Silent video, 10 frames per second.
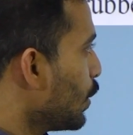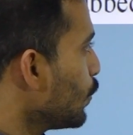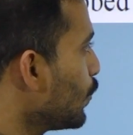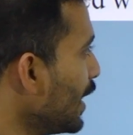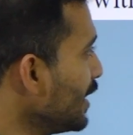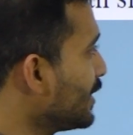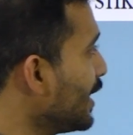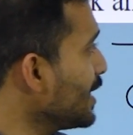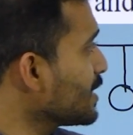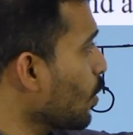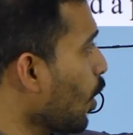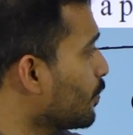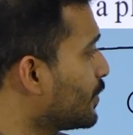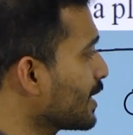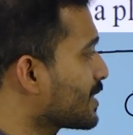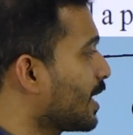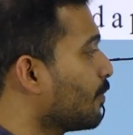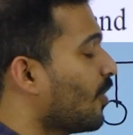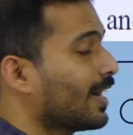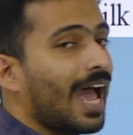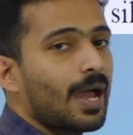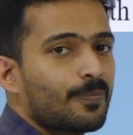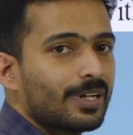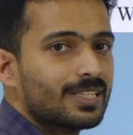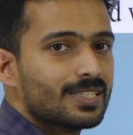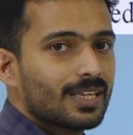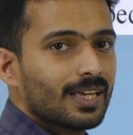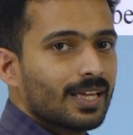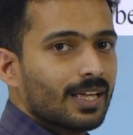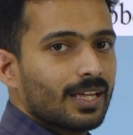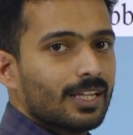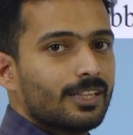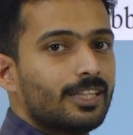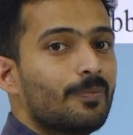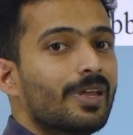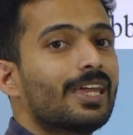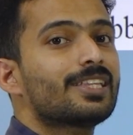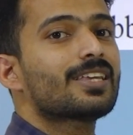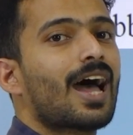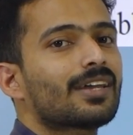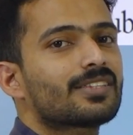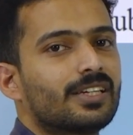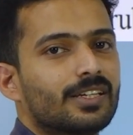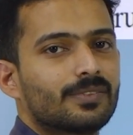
When these objects rub, what happens? They may get charged.